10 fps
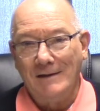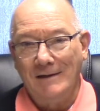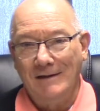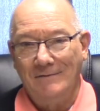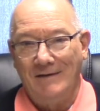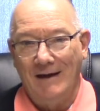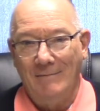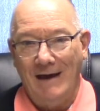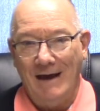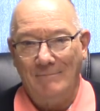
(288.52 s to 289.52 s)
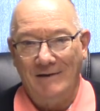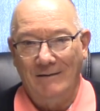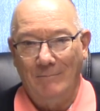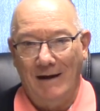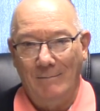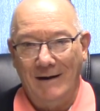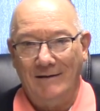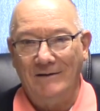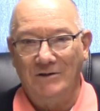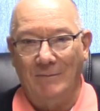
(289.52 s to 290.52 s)
if I'm happy in my
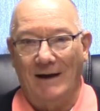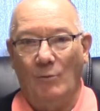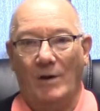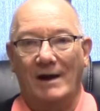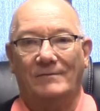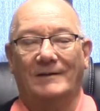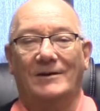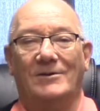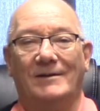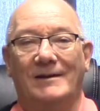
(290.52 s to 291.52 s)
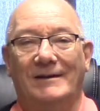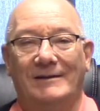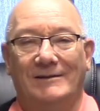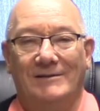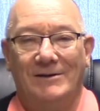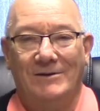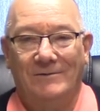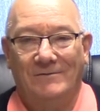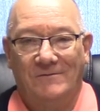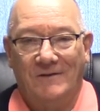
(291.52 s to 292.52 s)
marriage, my wife and I are getting
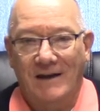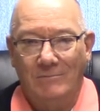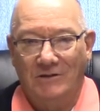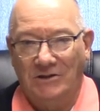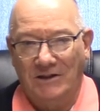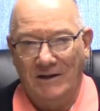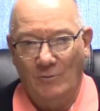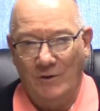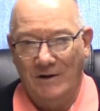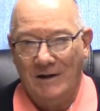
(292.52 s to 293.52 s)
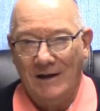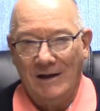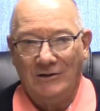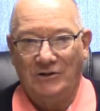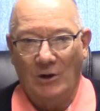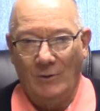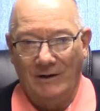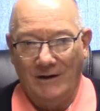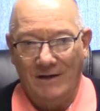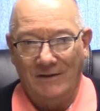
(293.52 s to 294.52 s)
along famously, we're
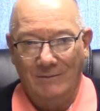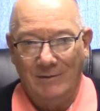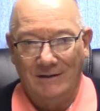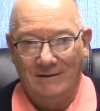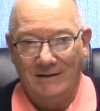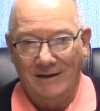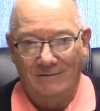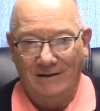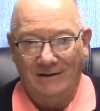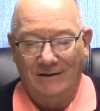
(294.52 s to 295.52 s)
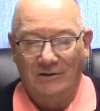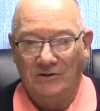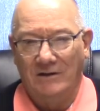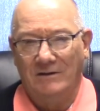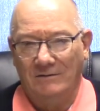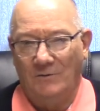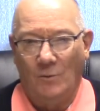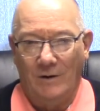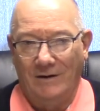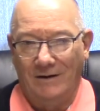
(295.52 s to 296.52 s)
showing nothing but love and concern for
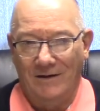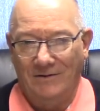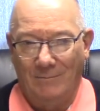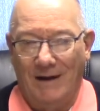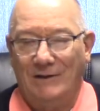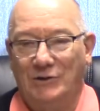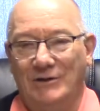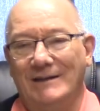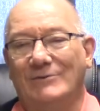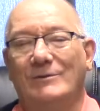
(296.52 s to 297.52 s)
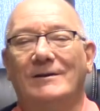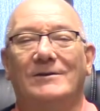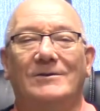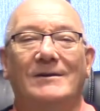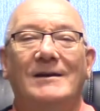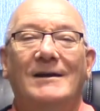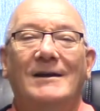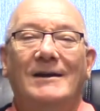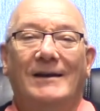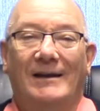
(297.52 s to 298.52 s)
one another, my children are
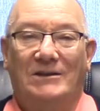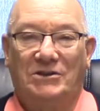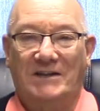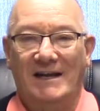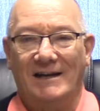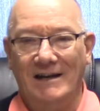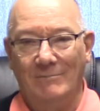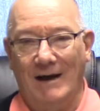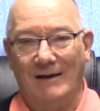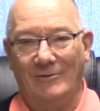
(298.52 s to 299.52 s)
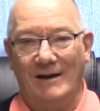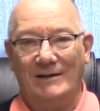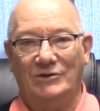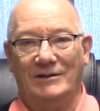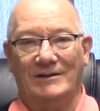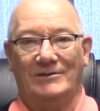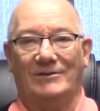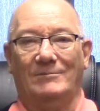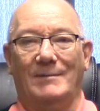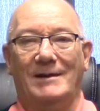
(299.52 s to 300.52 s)
excelling. My grandchildren
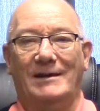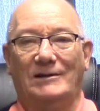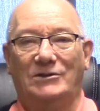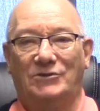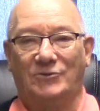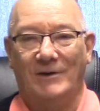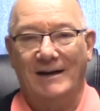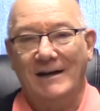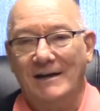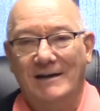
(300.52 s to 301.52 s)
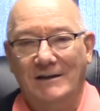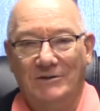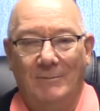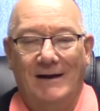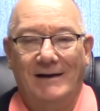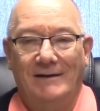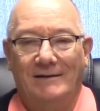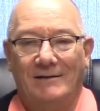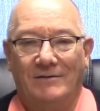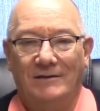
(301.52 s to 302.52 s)
are making straight A's. My
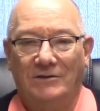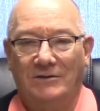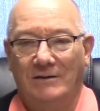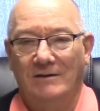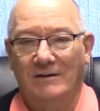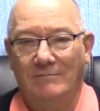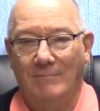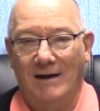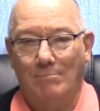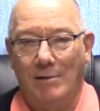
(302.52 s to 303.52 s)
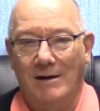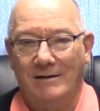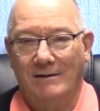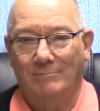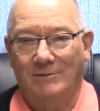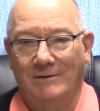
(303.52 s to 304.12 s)
health is good. My pocketbook